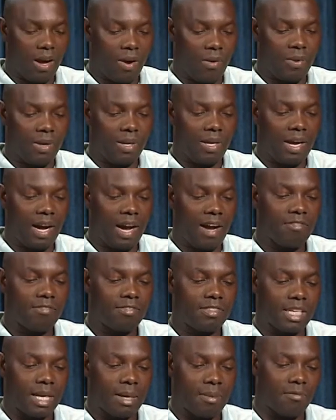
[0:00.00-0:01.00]
We
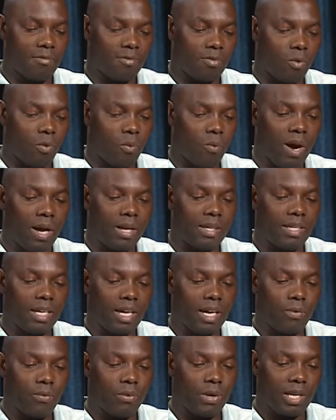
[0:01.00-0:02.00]
have time for
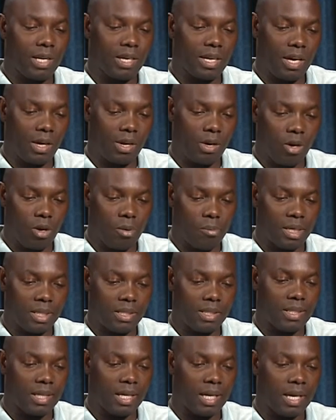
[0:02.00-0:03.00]
one quick comment.